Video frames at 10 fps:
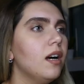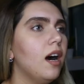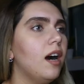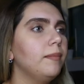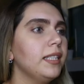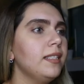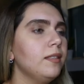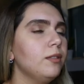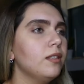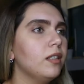um, let's see
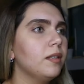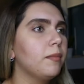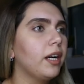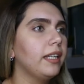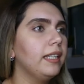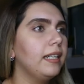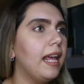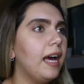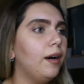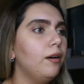what's on the market
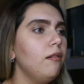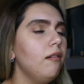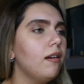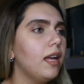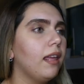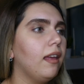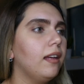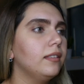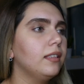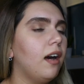now
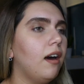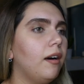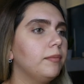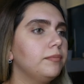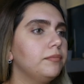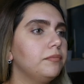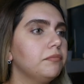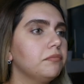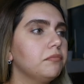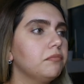and um,
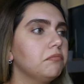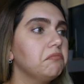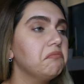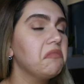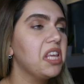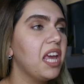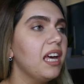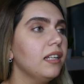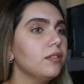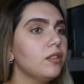
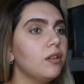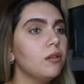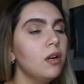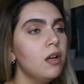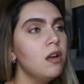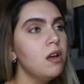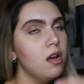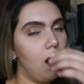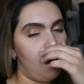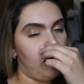yeah so
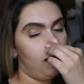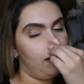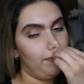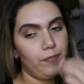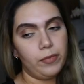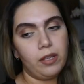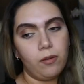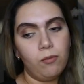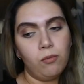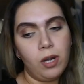um,
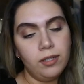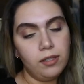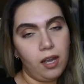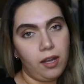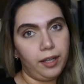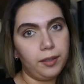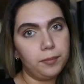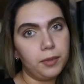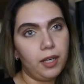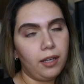one
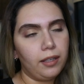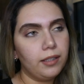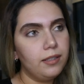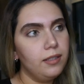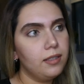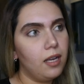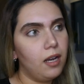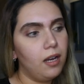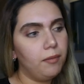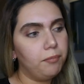time guys
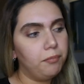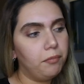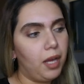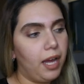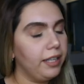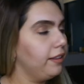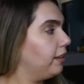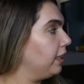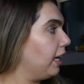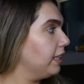um, I
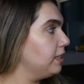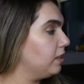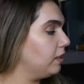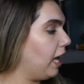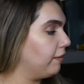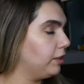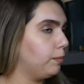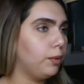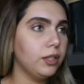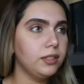think I still have the
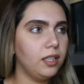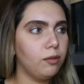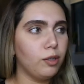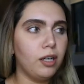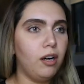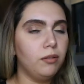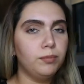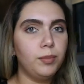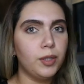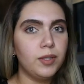book somewhere I'll
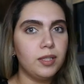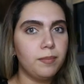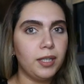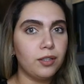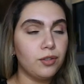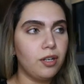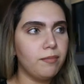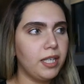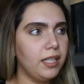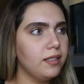post a picture on
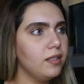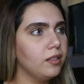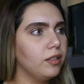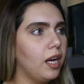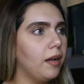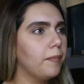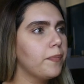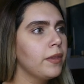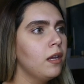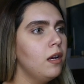my Instagram
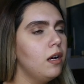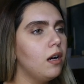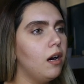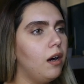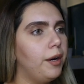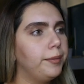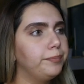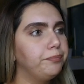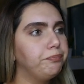um,